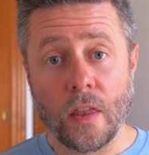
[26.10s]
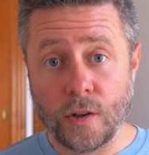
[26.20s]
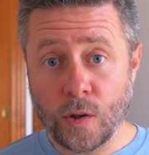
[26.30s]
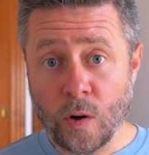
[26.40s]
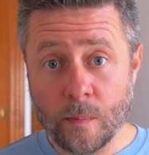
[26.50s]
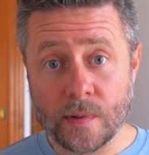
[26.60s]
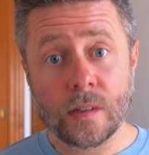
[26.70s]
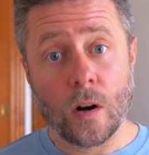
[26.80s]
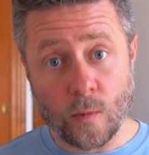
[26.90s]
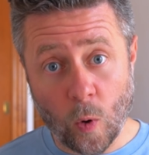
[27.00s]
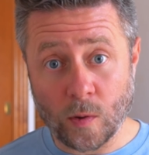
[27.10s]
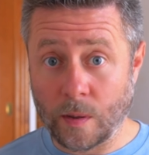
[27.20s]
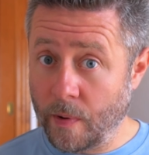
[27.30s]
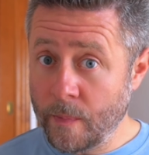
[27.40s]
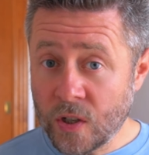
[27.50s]
The terms roles
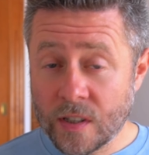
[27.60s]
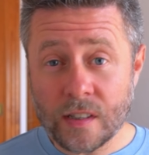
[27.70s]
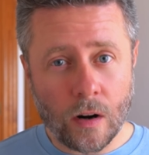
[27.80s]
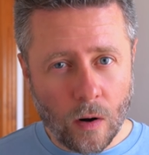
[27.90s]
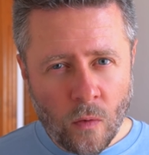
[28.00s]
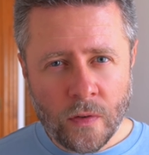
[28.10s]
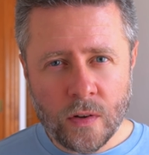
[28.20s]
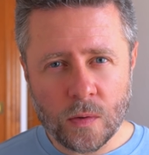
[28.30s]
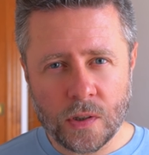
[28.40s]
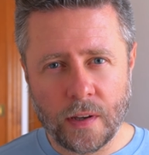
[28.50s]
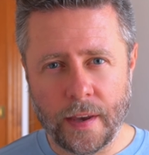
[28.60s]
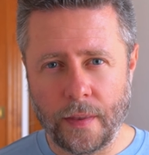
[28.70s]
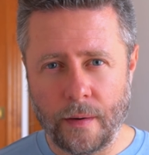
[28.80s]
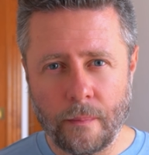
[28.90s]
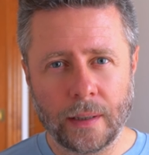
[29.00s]
and permissions are often used
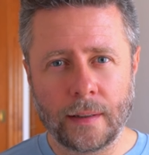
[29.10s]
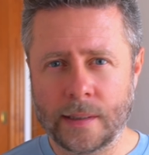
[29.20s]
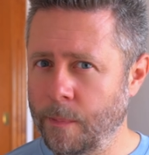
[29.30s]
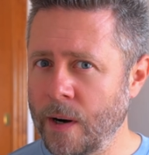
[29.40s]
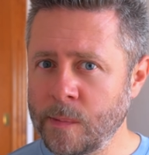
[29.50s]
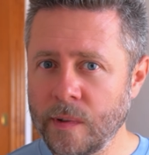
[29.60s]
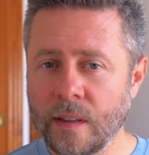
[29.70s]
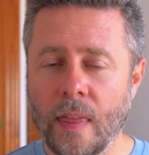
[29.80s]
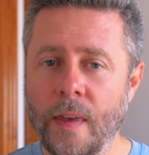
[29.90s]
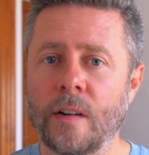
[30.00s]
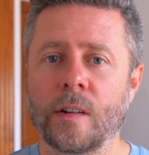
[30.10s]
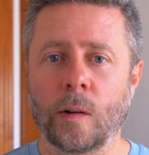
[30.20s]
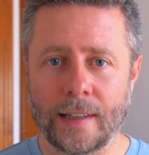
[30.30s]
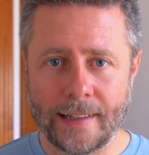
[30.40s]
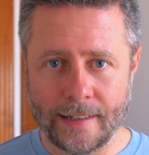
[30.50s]
together, but in SmartSuite they are
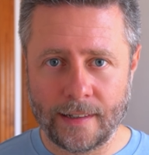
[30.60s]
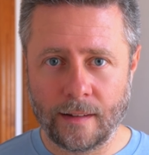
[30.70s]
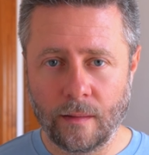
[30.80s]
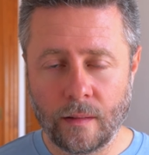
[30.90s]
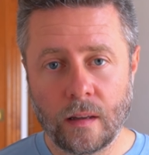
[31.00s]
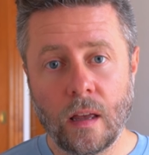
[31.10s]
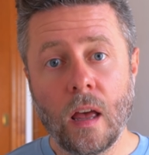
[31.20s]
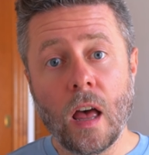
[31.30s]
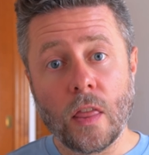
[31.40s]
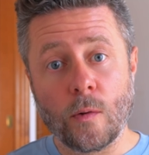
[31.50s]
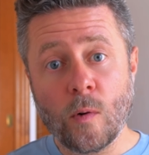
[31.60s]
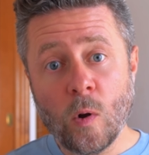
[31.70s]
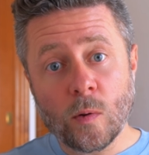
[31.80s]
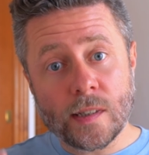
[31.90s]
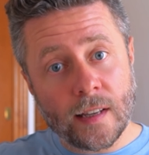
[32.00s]
not identical. The
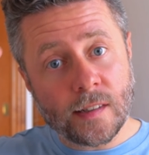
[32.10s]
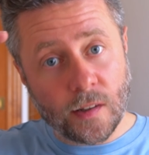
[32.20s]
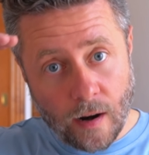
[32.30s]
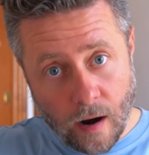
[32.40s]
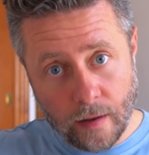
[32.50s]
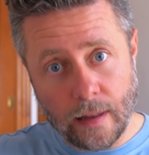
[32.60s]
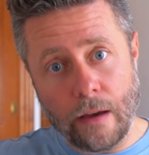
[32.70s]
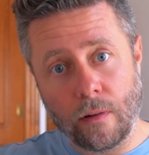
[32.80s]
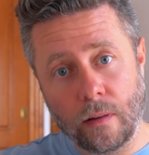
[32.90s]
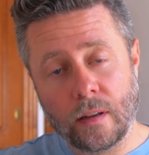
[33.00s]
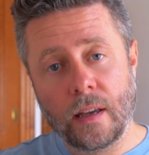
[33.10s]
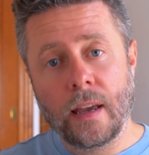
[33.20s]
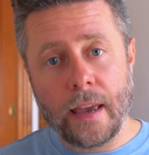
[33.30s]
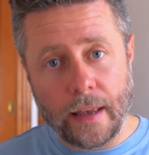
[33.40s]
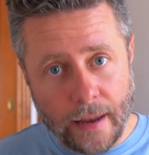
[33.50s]
role stands at a high level,
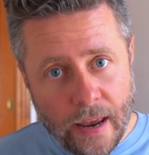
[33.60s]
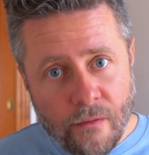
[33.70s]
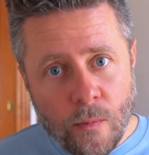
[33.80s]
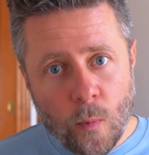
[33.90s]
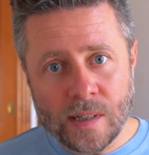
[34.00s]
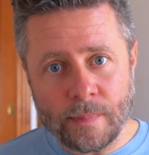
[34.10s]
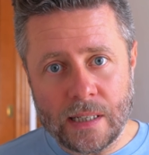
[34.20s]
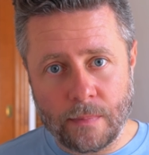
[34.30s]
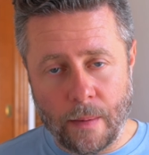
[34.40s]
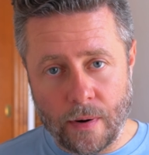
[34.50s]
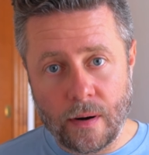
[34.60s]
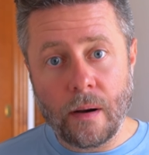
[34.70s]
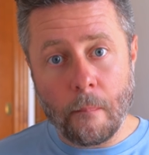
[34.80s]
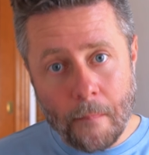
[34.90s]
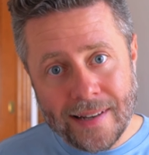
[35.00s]
and every workspace member
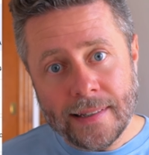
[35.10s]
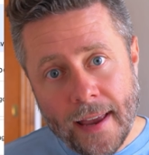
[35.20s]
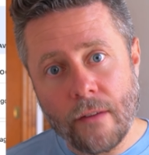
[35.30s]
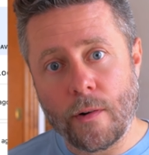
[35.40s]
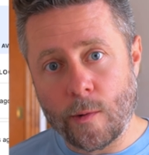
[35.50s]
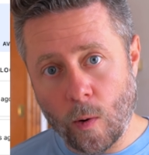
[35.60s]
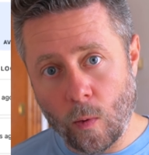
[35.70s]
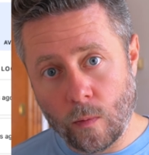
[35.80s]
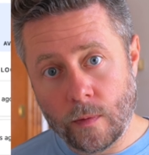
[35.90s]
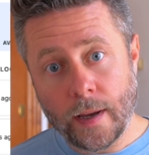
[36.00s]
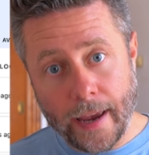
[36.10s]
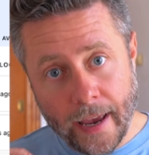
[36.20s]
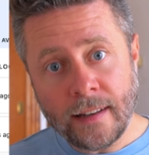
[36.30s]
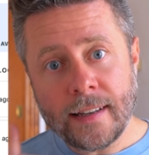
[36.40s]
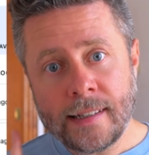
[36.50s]
must have a role,
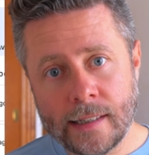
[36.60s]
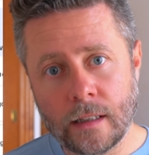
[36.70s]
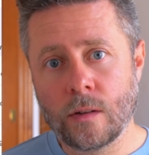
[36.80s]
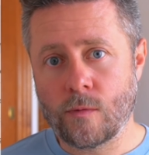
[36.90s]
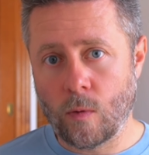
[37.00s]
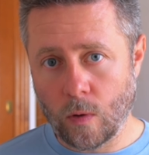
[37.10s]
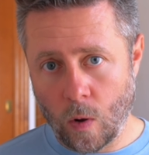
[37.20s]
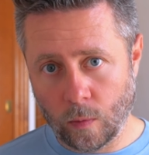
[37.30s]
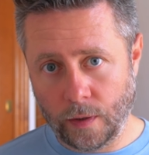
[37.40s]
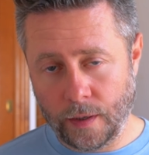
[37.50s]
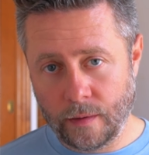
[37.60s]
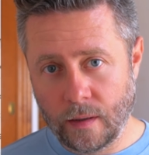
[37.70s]
and a single role only.